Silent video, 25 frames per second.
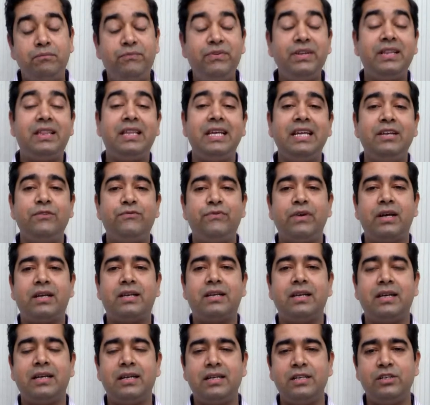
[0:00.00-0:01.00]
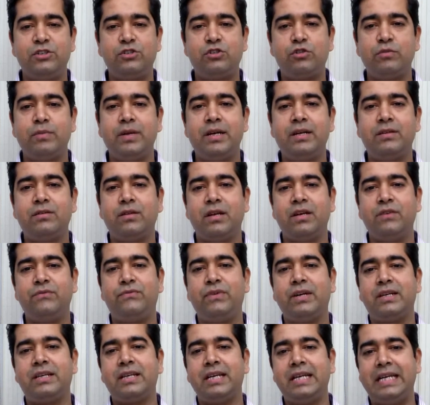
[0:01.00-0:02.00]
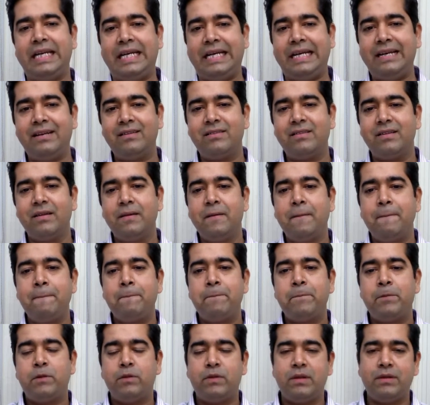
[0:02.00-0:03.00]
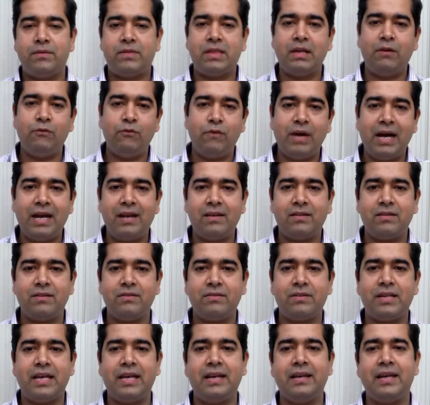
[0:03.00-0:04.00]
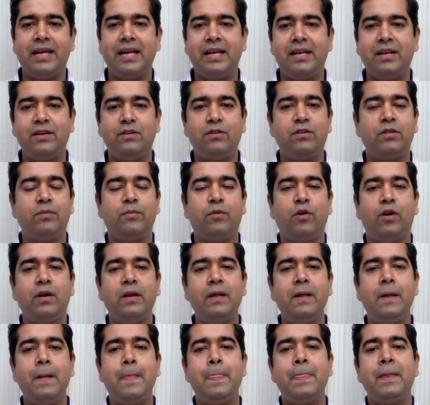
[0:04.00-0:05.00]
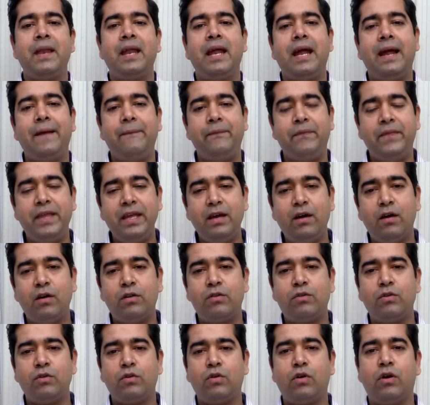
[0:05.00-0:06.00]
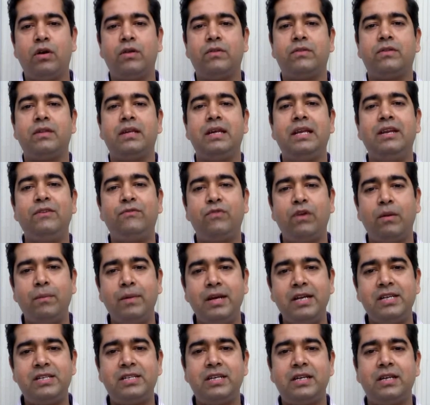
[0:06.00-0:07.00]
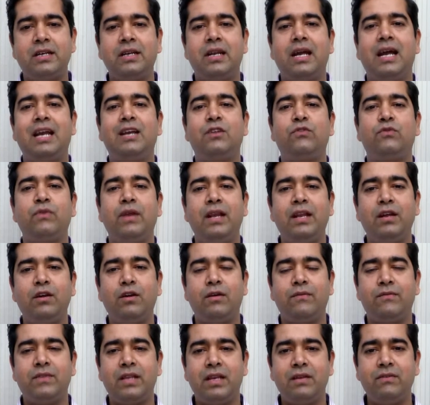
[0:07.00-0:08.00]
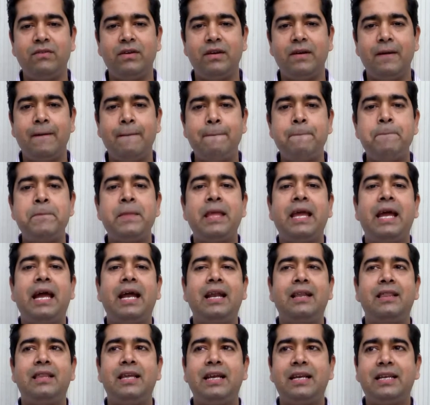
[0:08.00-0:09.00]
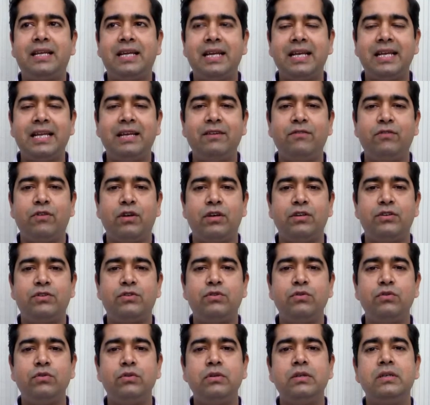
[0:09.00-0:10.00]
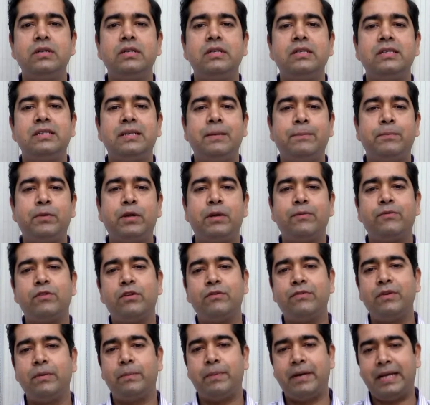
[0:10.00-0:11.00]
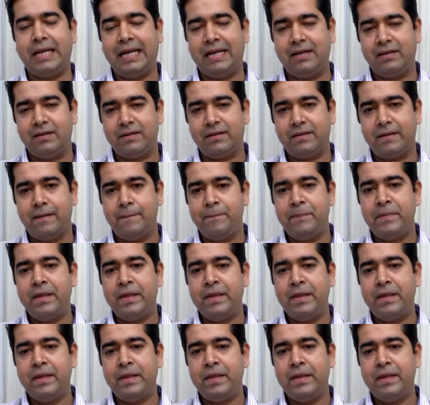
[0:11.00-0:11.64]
with infected instruments or infected needles. So there's some viruses can get into the body, and they also cause inflammation and swelling of the liver, and that can give rise to symptoms of hepatitis.